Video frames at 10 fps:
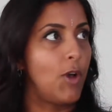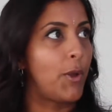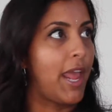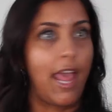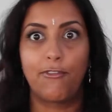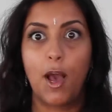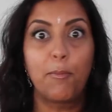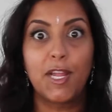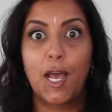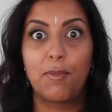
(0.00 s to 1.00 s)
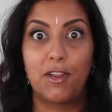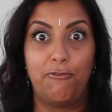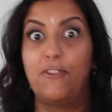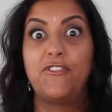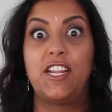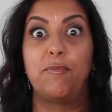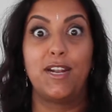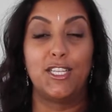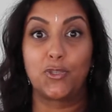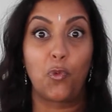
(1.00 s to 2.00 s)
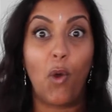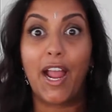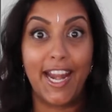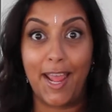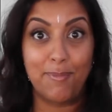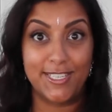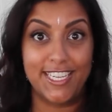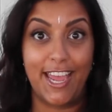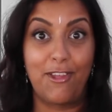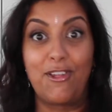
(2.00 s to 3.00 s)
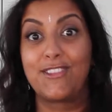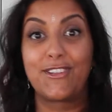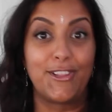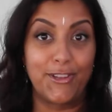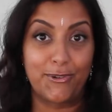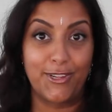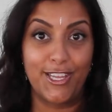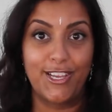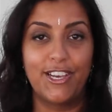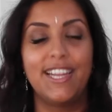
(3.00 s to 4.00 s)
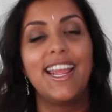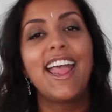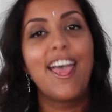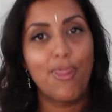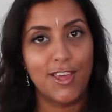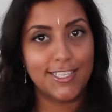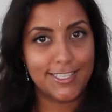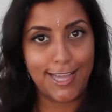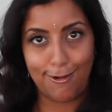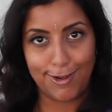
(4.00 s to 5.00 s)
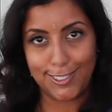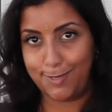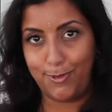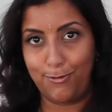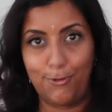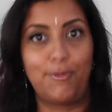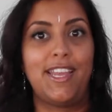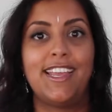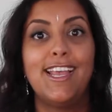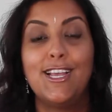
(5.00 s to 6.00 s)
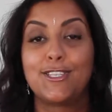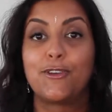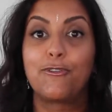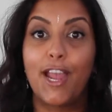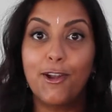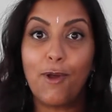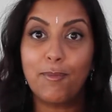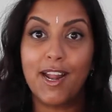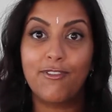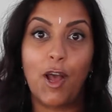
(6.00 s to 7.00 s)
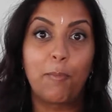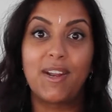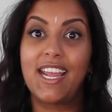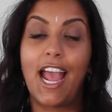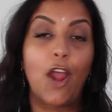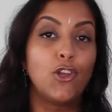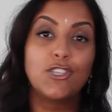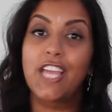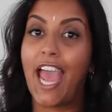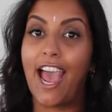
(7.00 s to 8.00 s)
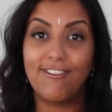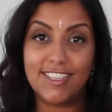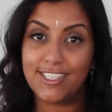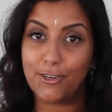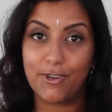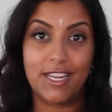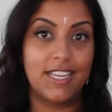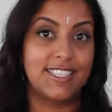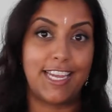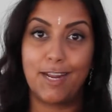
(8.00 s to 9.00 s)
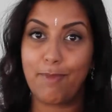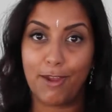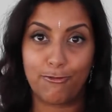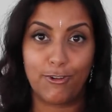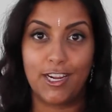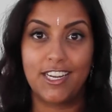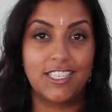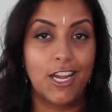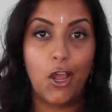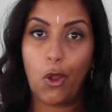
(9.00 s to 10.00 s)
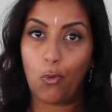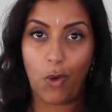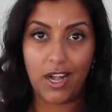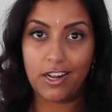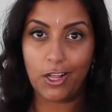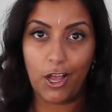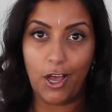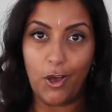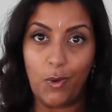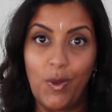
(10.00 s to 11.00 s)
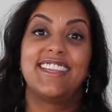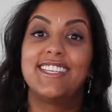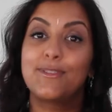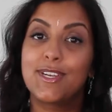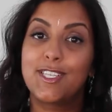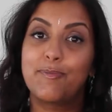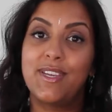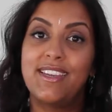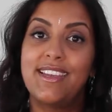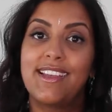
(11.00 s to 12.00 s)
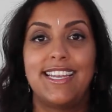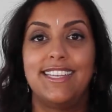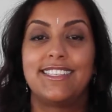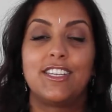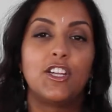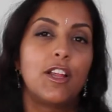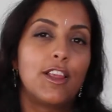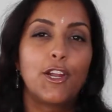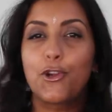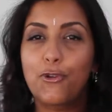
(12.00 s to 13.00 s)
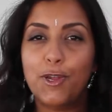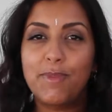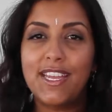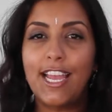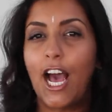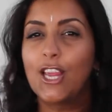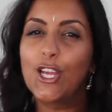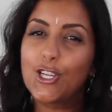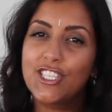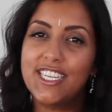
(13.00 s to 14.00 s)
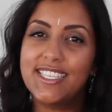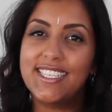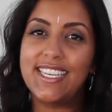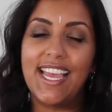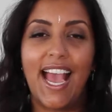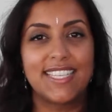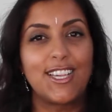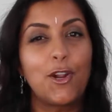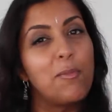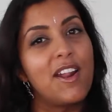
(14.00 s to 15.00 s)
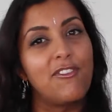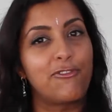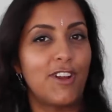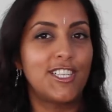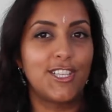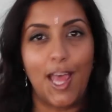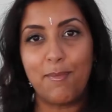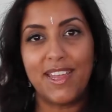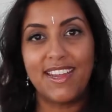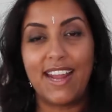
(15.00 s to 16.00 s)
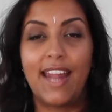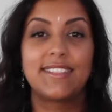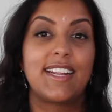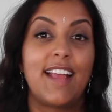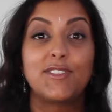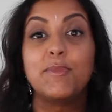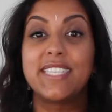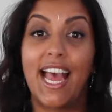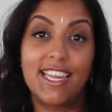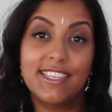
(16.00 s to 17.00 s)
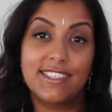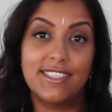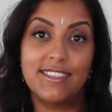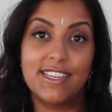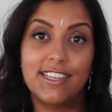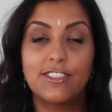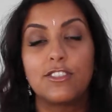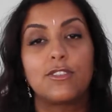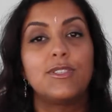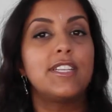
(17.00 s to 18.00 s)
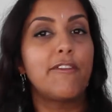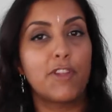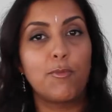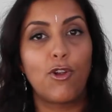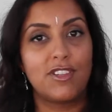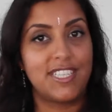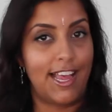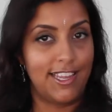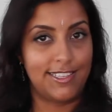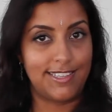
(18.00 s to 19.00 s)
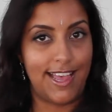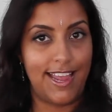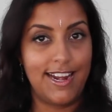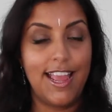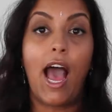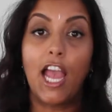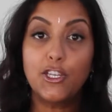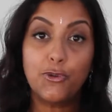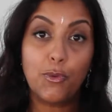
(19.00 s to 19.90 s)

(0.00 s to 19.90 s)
okay, I have company coming in 15 minutes. What can I put together that's gonna look really good? This is that recipe for me. So if I know I'm gonna have company, I usually have these ingredients in my fridge, ready to go. This recipe is a little creamy, a little cheesy, has a little bit of fresh lemon, and it's gonna have some Italian seasonings, so it's definitely more on the Italian side. I do it